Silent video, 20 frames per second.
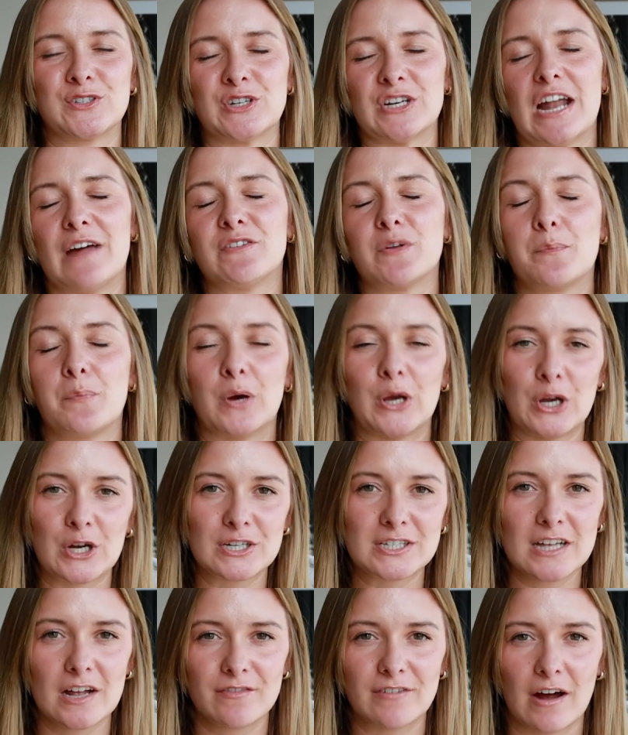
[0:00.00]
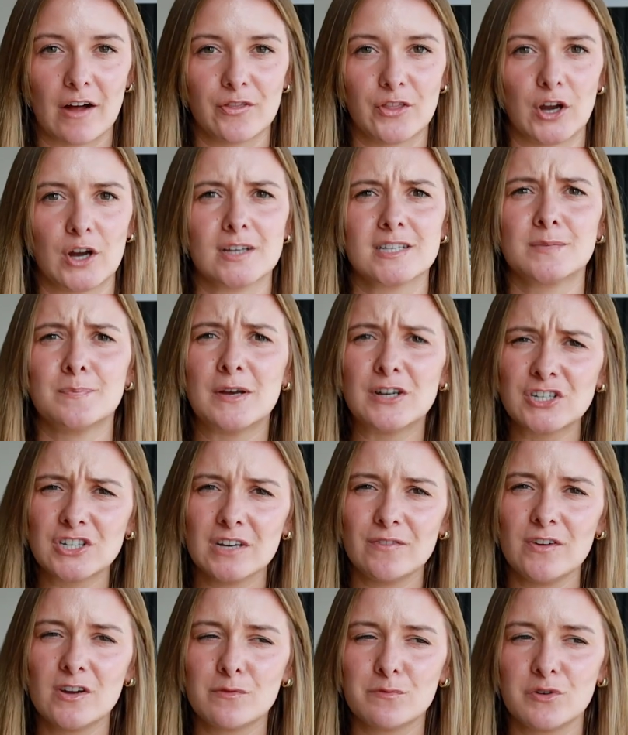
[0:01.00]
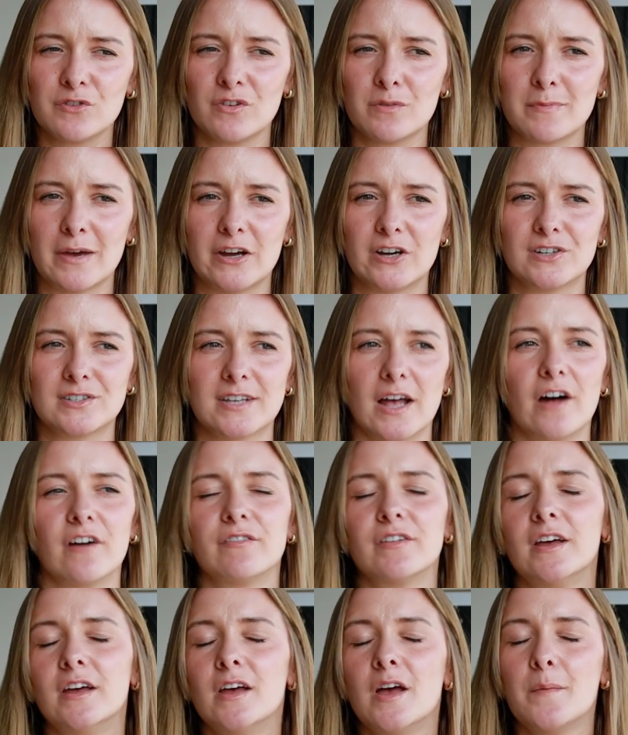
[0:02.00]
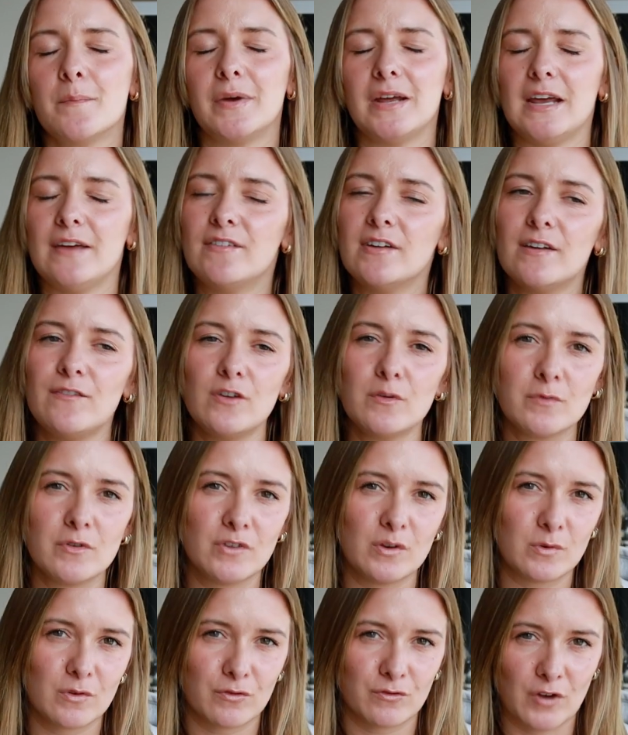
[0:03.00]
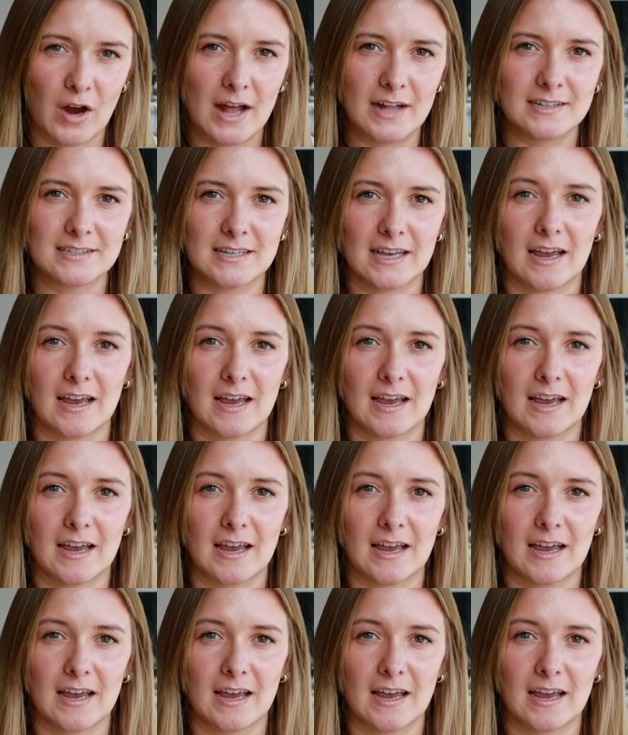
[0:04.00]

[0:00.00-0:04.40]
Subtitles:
you're gonna have to put yourself out there, especially if you're moving by yourself, but even if you're moving with friends.